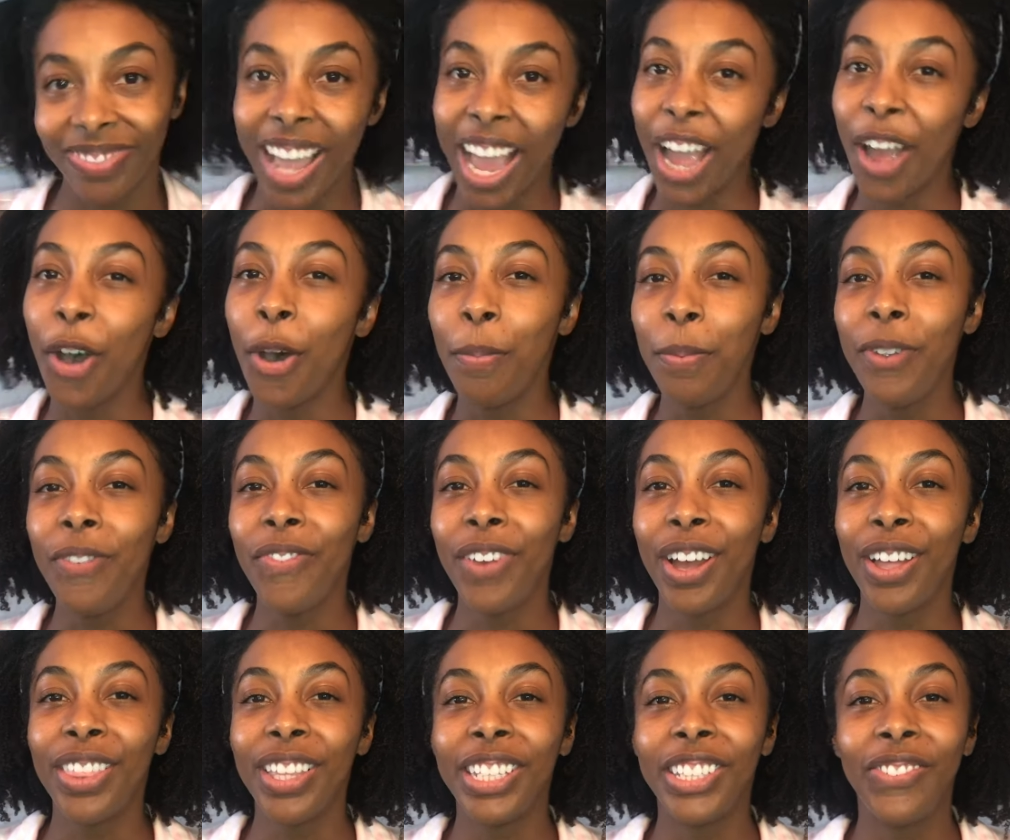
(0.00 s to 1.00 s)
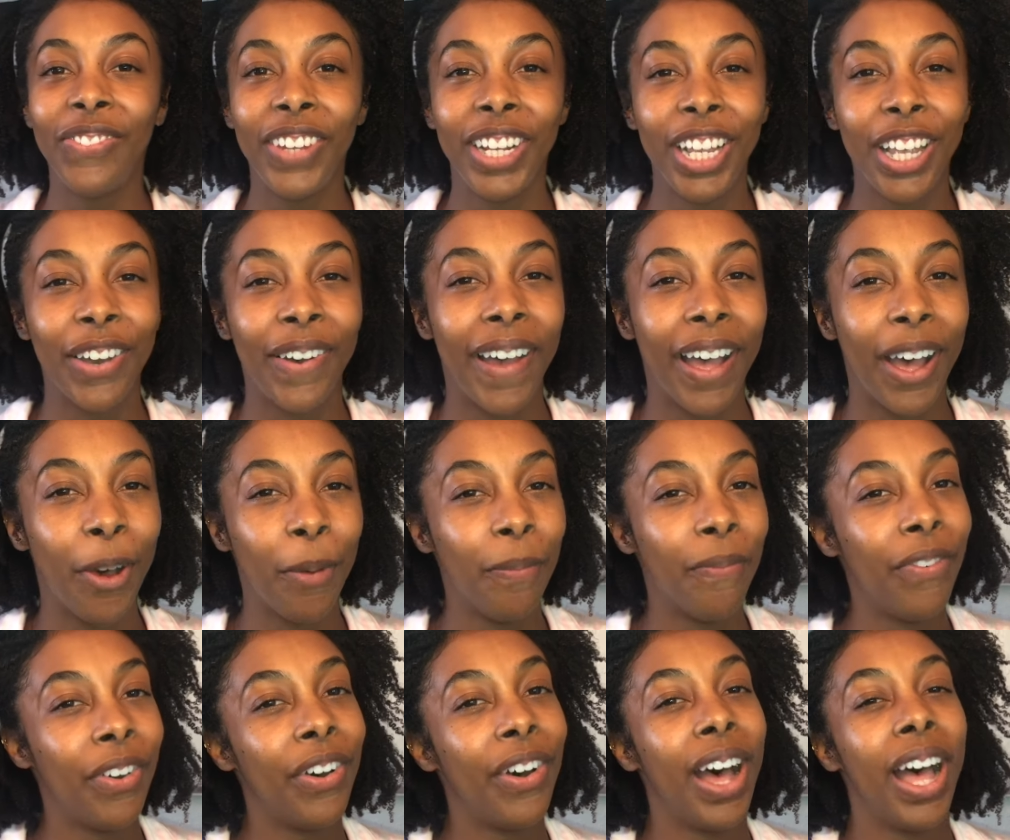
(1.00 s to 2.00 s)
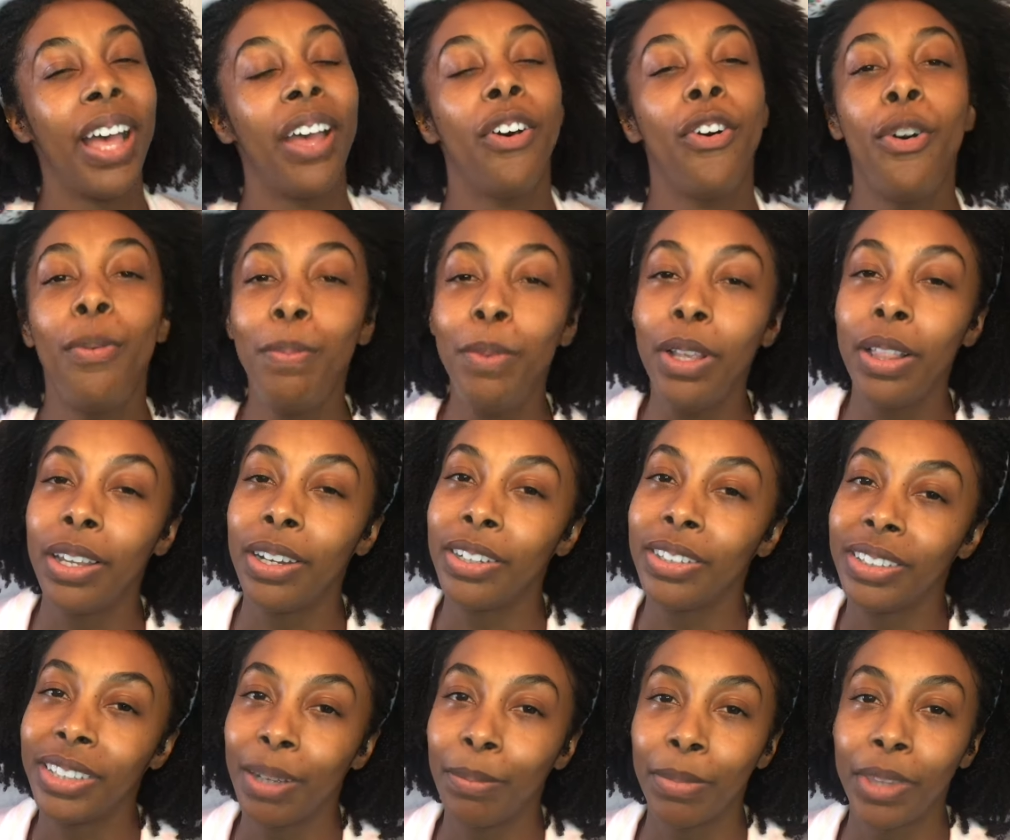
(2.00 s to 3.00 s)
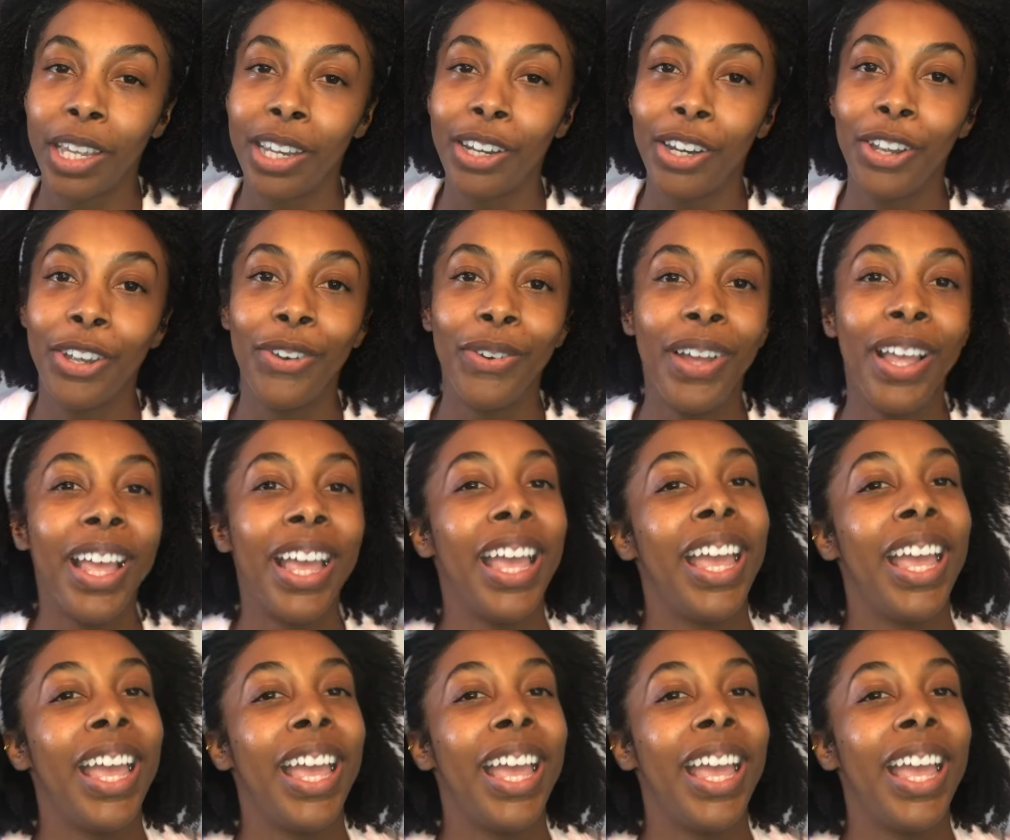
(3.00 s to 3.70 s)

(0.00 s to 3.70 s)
I hope you found this video helpful. I hope you learned something new.